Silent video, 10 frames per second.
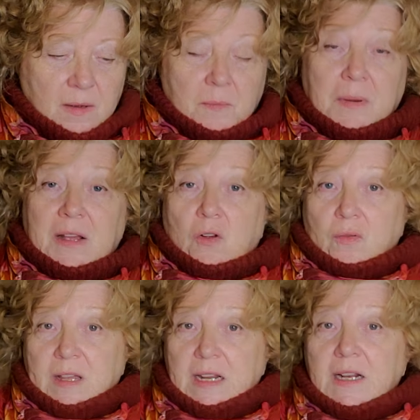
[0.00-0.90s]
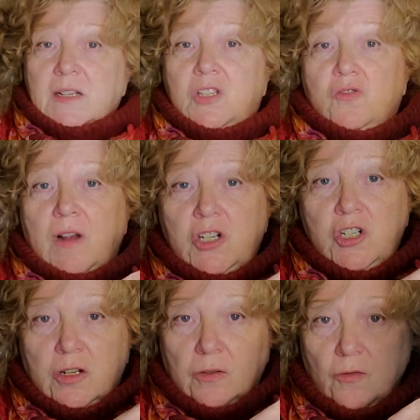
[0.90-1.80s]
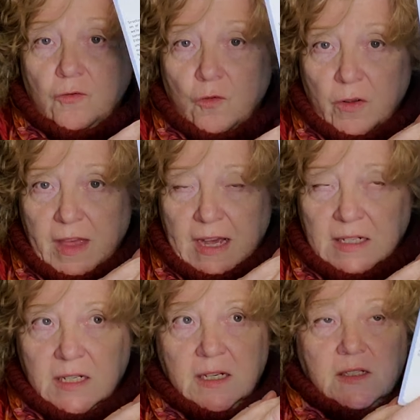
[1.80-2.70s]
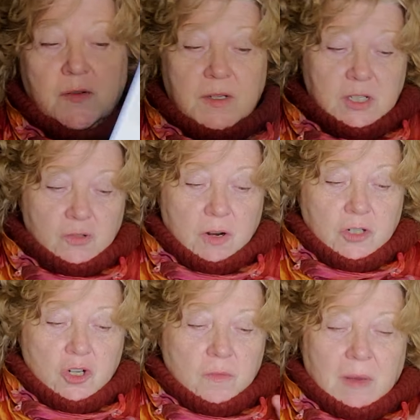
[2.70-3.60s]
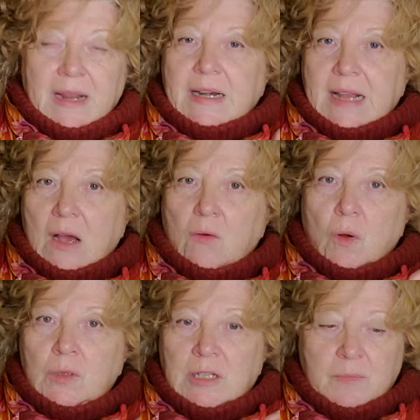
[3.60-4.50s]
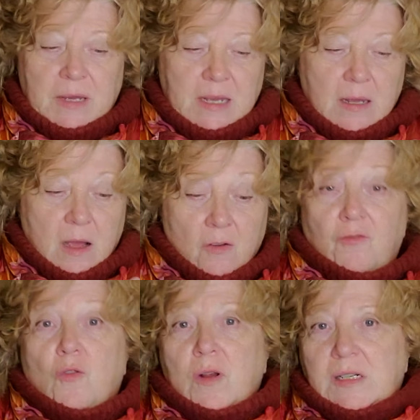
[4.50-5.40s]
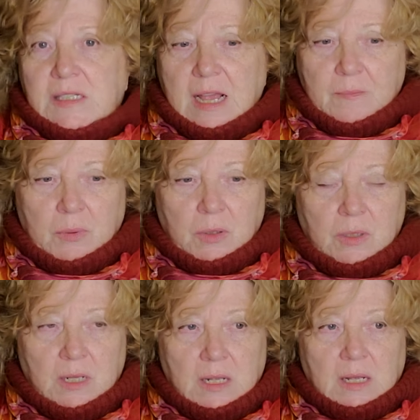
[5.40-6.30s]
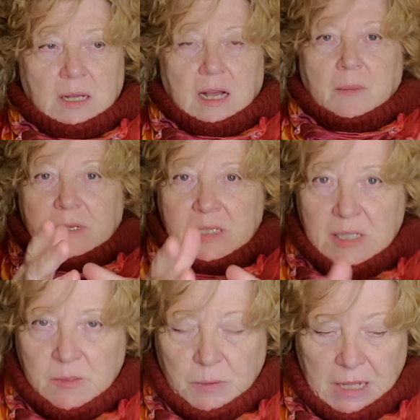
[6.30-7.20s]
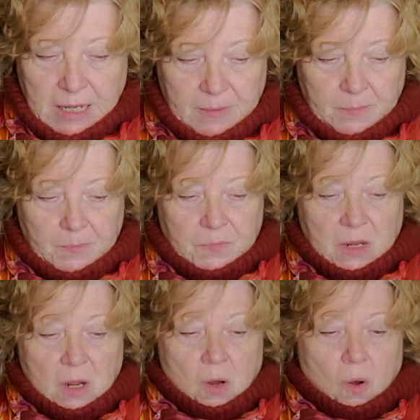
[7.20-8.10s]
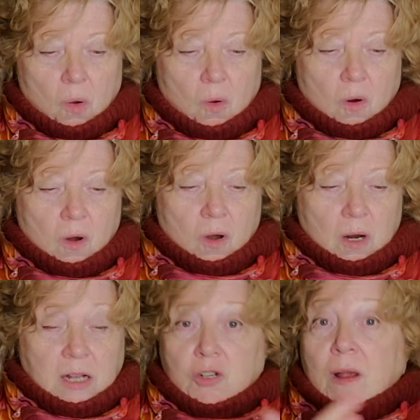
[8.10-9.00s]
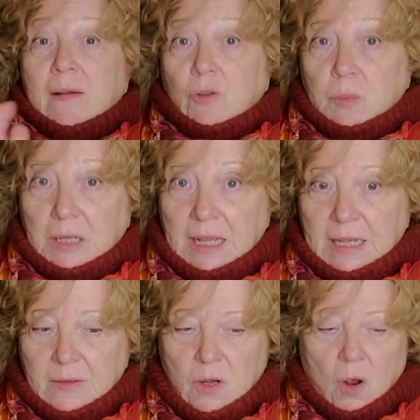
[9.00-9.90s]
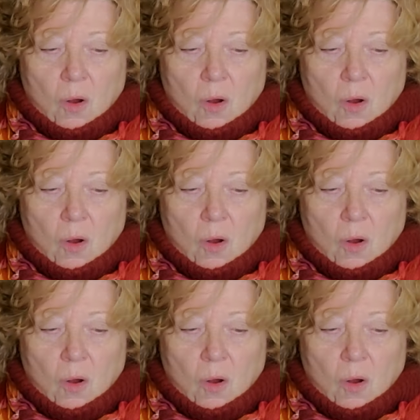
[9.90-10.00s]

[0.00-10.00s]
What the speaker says: by creating a structure for that. So the structure might now only be, for example, a business plan or a travel plan